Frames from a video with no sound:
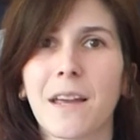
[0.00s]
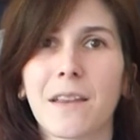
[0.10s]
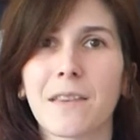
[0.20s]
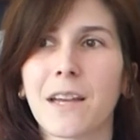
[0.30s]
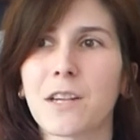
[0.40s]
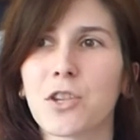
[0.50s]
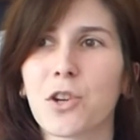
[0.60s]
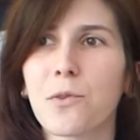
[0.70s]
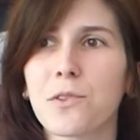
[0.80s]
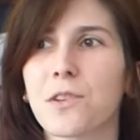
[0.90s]
And that
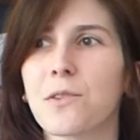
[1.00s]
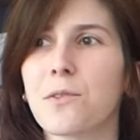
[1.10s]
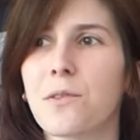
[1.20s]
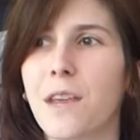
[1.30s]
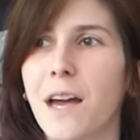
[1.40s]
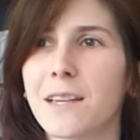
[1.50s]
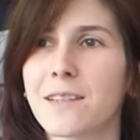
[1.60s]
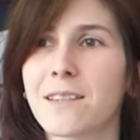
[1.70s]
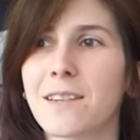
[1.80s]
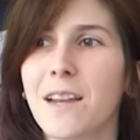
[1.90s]
shows you
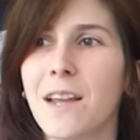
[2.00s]
that